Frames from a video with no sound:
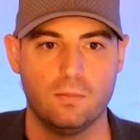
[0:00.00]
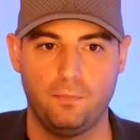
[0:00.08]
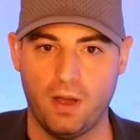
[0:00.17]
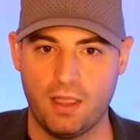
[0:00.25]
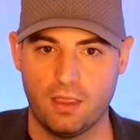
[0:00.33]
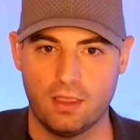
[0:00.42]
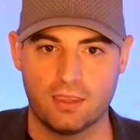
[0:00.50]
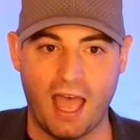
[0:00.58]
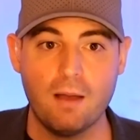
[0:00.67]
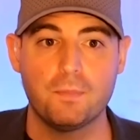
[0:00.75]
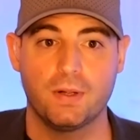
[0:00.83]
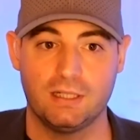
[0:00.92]
but
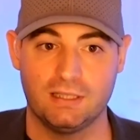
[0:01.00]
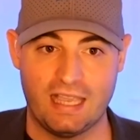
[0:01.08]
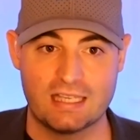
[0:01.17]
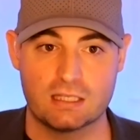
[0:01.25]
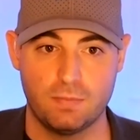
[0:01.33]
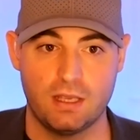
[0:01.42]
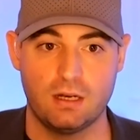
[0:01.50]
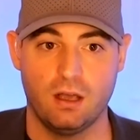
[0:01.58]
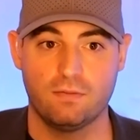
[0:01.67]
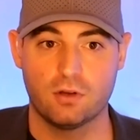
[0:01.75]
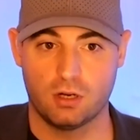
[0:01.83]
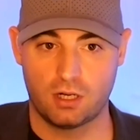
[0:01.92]
that placement
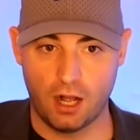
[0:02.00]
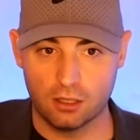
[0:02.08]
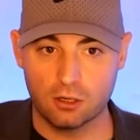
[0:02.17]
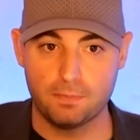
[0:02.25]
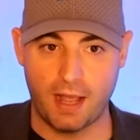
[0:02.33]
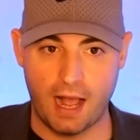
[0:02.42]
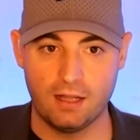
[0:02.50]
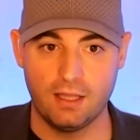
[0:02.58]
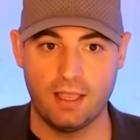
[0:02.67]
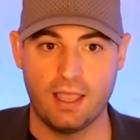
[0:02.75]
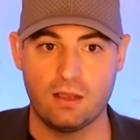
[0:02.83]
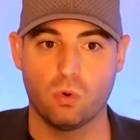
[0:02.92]
of your color
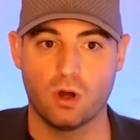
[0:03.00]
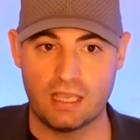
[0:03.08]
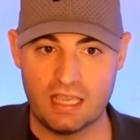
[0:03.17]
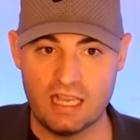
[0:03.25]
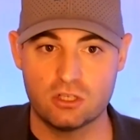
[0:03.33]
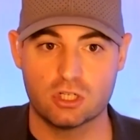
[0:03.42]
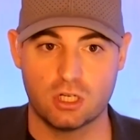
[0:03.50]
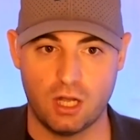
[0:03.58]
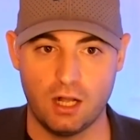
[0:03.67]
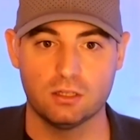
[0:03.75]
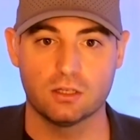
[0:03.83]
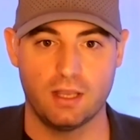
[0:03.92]
palette and where each
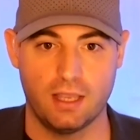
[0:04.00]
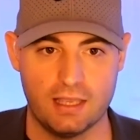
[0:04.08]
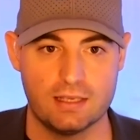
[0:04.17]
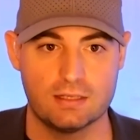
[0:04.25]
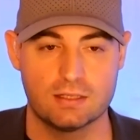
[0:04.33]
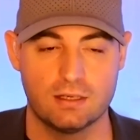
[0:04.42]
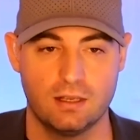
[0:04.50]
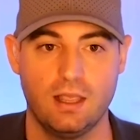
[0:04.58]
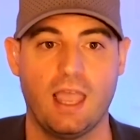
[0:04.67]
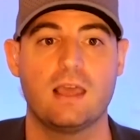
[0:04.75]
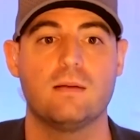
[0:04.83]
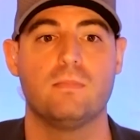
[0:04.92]
color is,
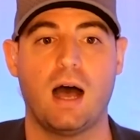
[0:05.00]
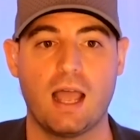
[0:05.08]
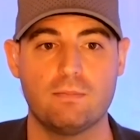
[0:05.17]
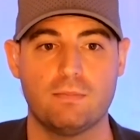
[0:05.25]
in my